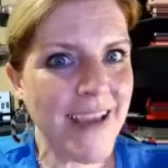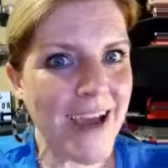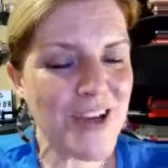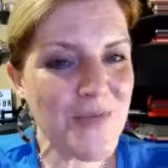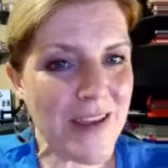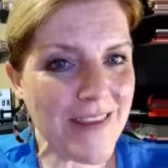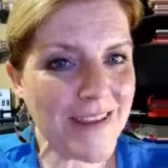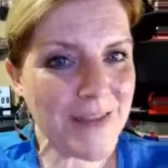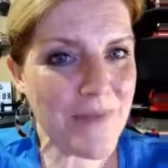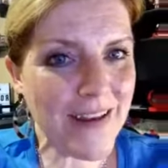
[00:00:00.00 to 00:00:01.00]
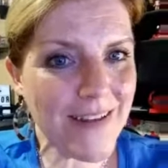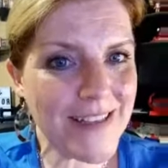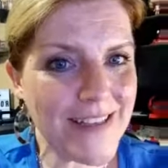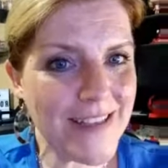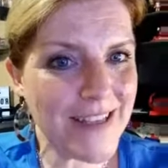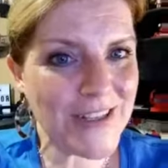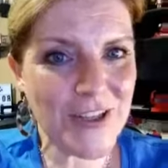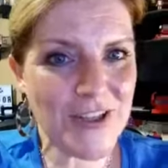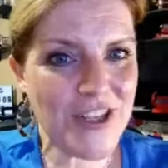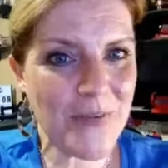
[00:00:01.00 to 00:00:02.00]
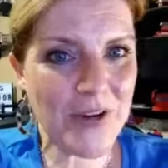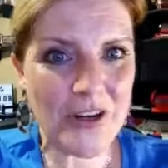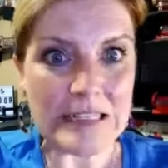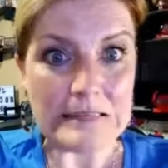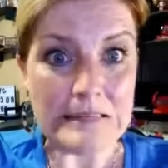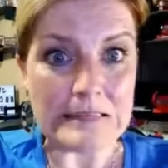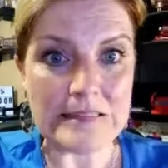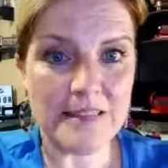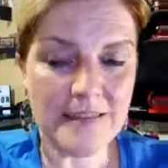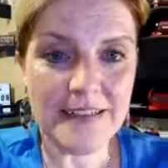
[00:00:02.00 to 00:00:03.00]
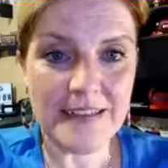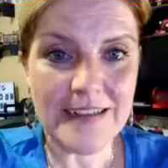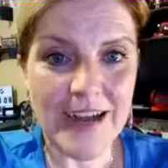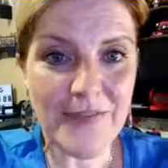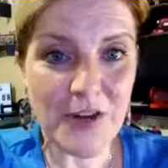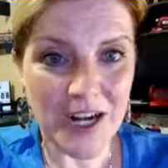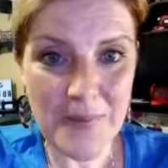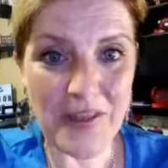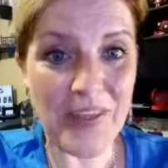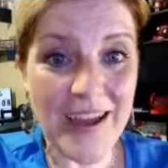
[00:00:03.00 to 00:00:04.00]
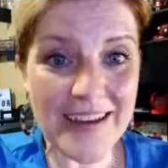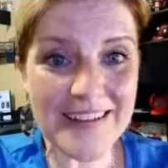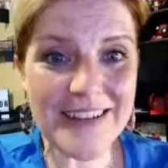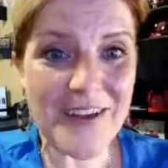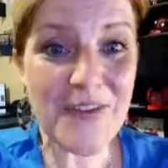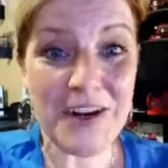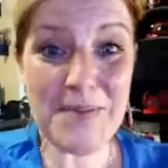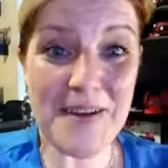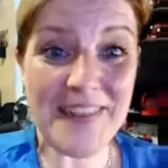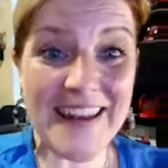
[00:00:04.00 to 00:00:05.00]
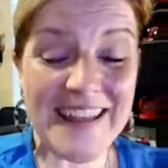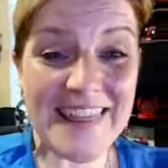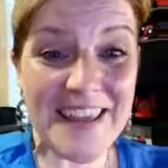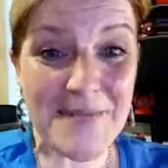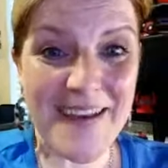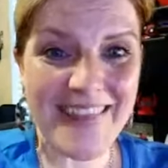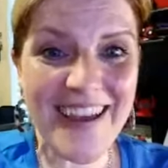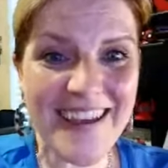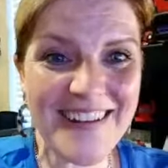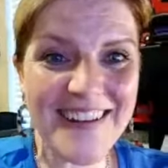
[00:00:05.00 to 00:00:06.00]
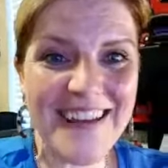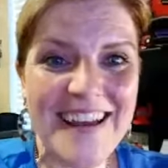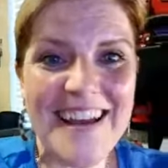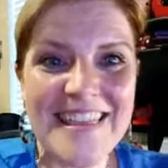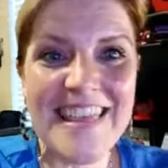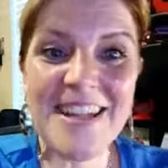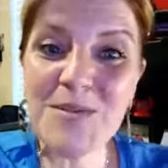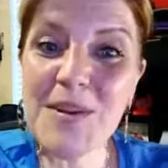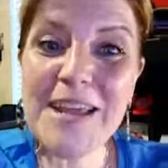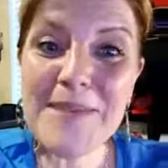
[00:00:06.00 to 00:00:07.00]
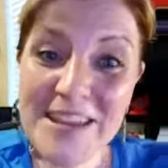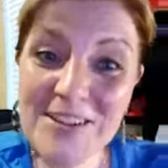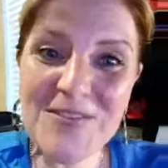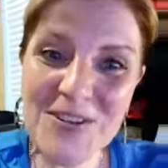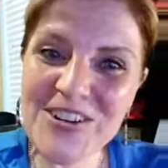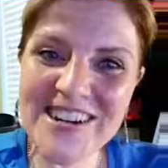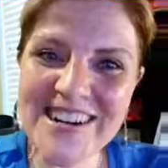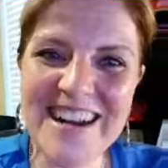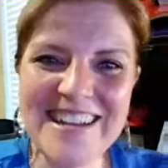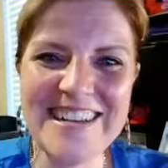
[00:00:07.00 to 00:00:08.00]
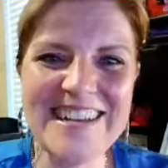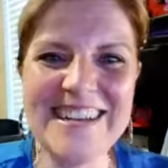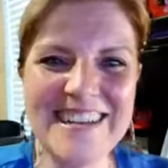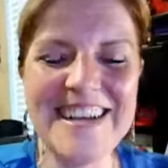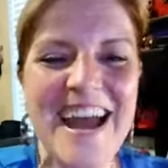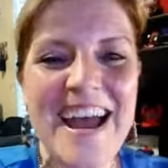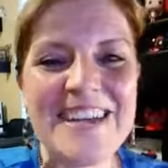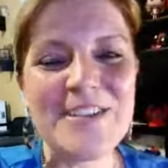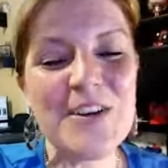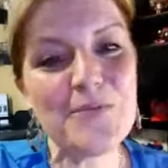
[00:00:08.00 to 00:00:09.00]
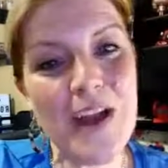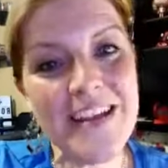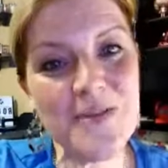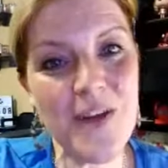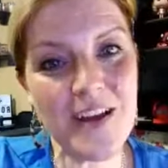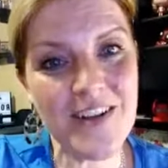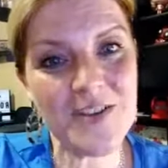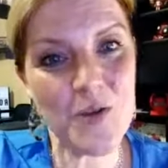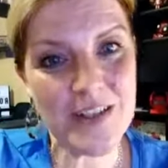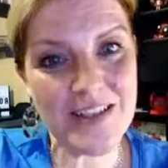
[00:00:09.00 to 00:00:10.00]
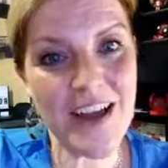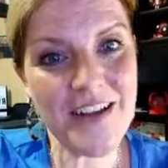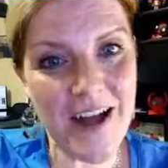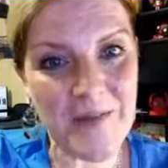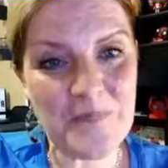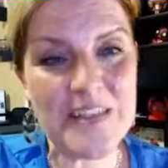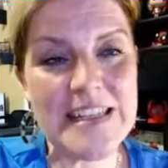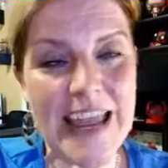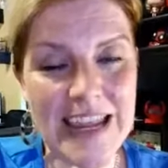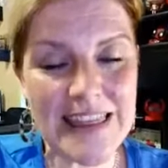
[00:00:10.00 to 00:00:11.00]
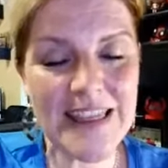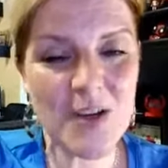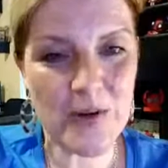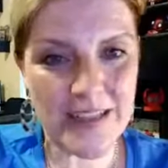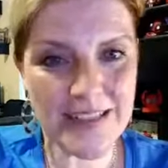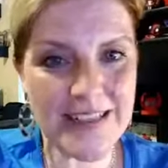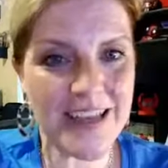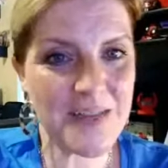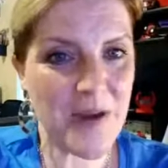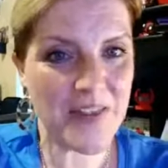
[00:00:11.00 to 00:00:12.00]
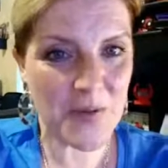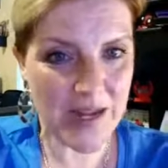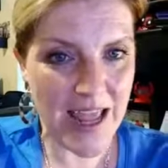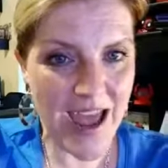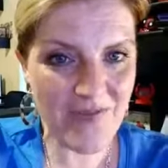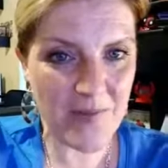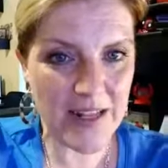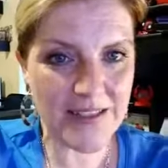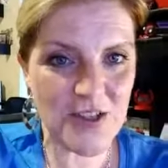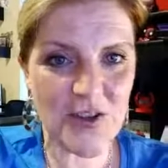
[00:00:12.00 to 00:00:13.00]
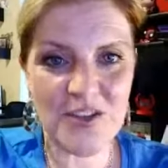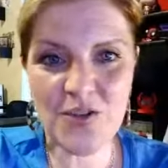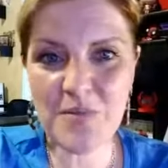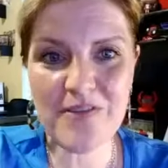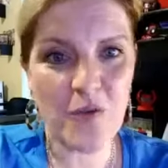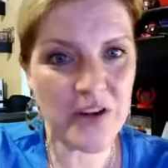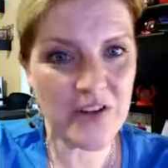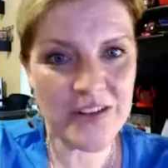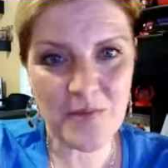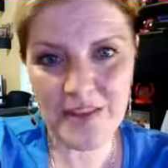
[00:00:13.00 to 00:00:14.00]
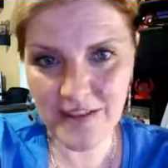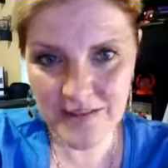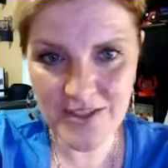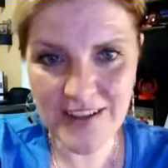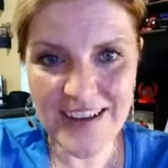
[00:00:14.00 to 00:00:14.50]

And you may think something else is in good shape where you're like, ugh, I forgot about that. I didn't think about that. That's what I'm here for. So go to brandingrockstarsquiz.com, take the quiz. It takes about 3.5 minutes. You can do it before you're done with lunch.